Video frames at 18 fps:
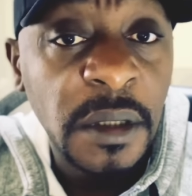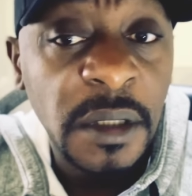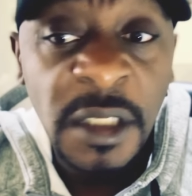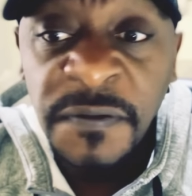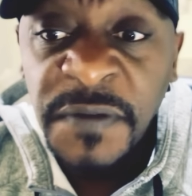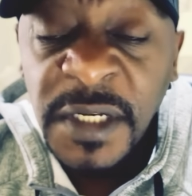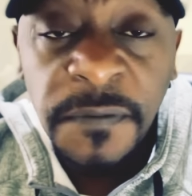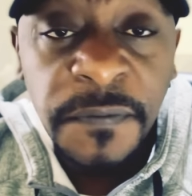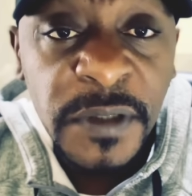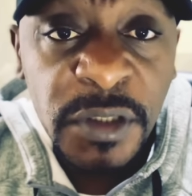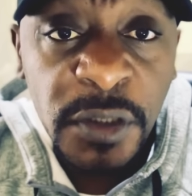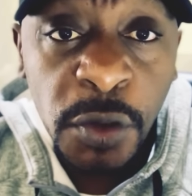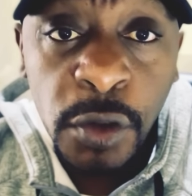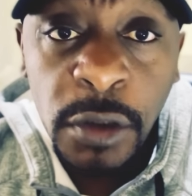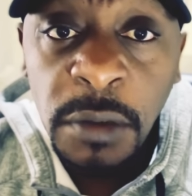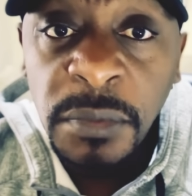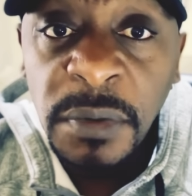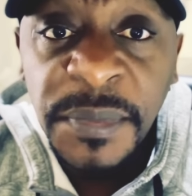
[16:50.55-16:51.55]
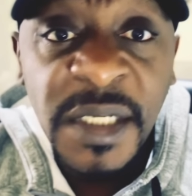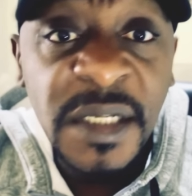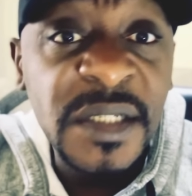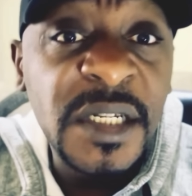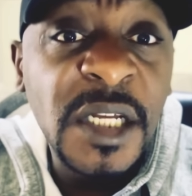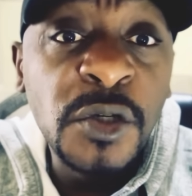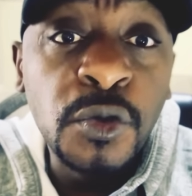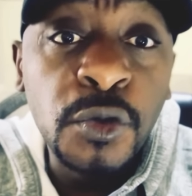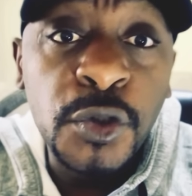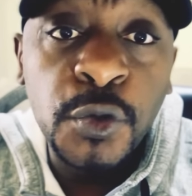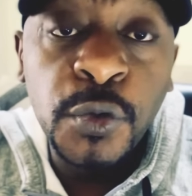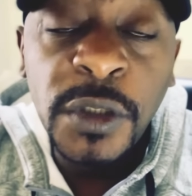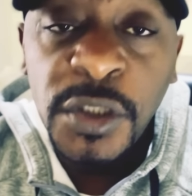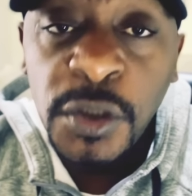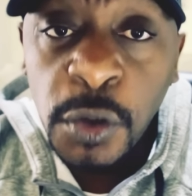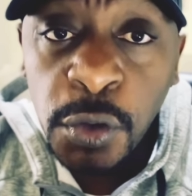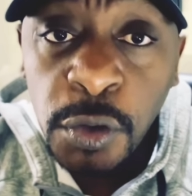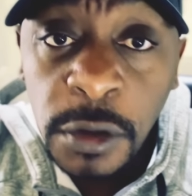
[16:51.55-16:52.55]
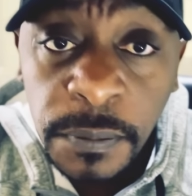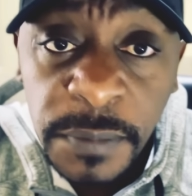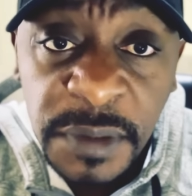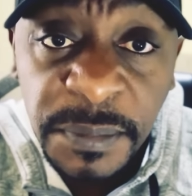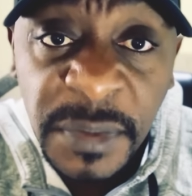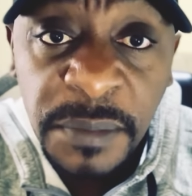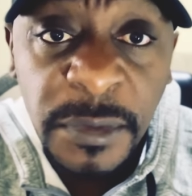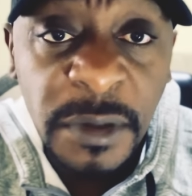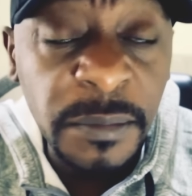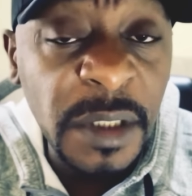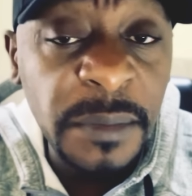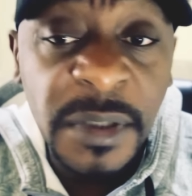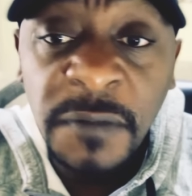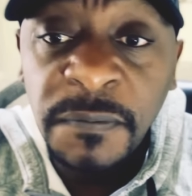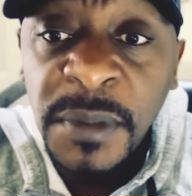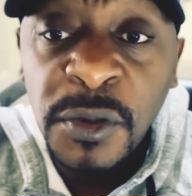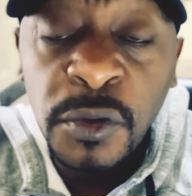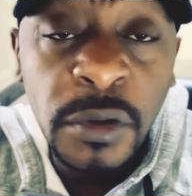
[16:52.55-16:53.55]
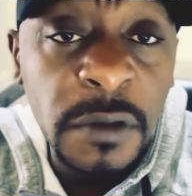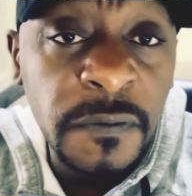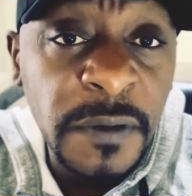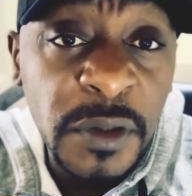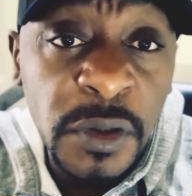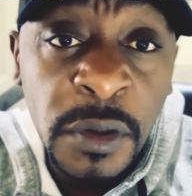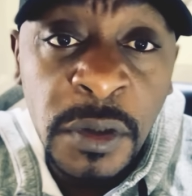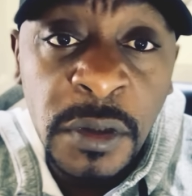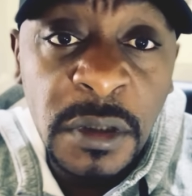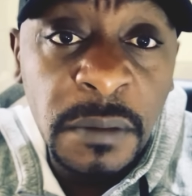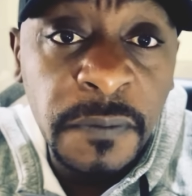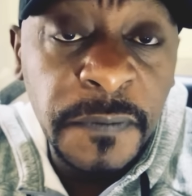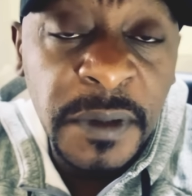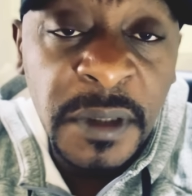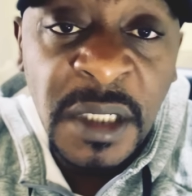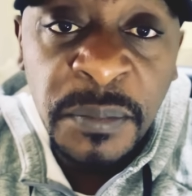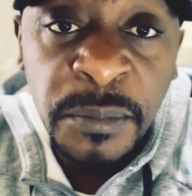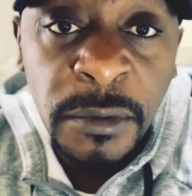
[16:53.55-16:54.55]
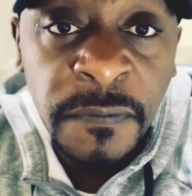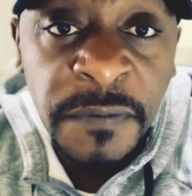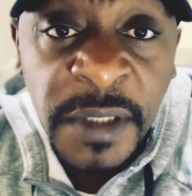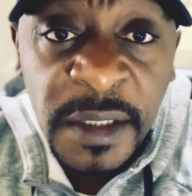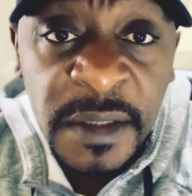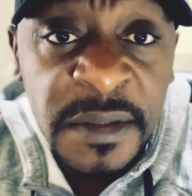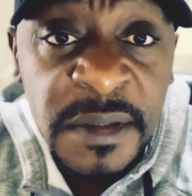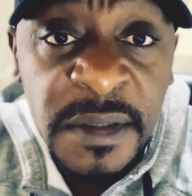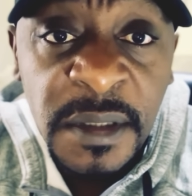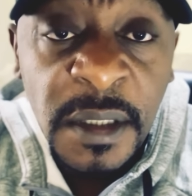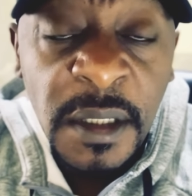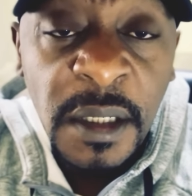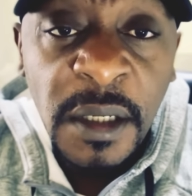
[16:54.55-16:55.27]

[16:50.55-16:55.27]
Even if it's a job, you may decide to switch your jobs. Maybe you have been doing a job for a couple of years.